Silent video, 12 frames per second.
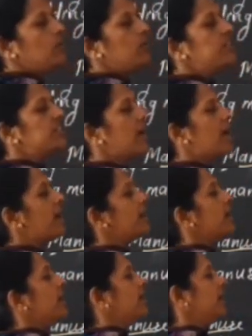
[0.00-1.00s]
which
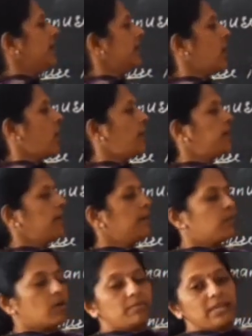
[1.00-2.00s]
are here
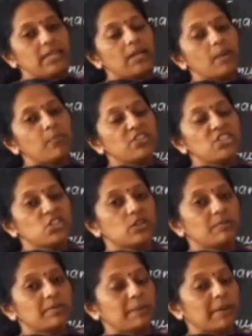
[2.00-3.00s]
obtained from decomposition
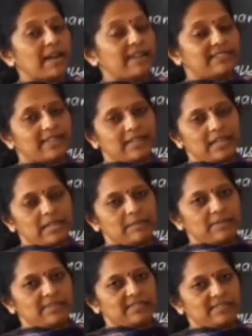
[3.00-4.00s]
of the plants and
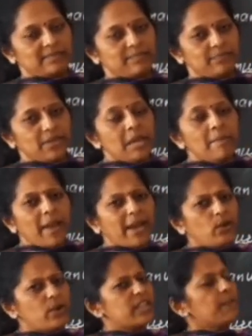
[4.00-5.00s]
animals.
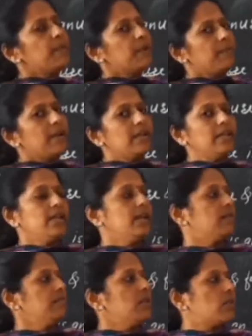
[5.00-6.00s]
Manures are preparing
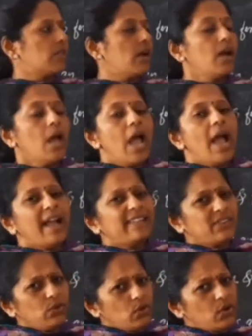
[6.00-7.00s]
here means as
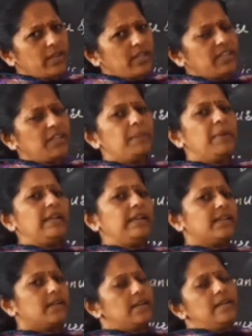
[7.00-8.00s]
you know in the field
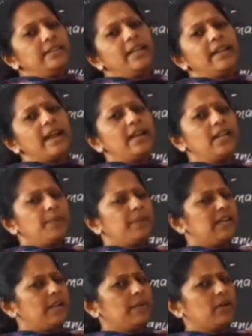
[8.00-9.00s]
there are
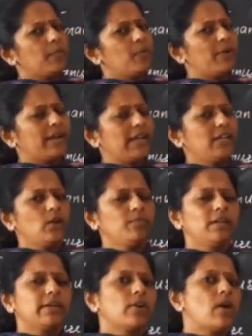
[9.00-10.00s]
different number of variety of
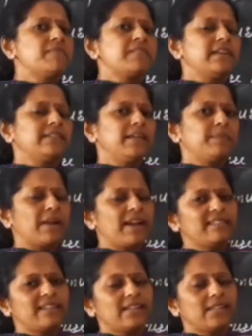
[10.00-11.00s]
the crops are there,
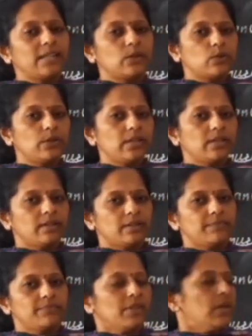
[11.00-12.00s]
plants are there growing.
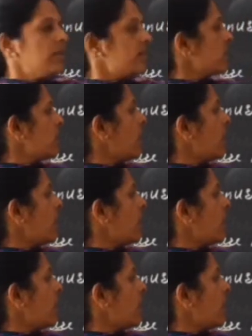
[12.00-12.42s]
So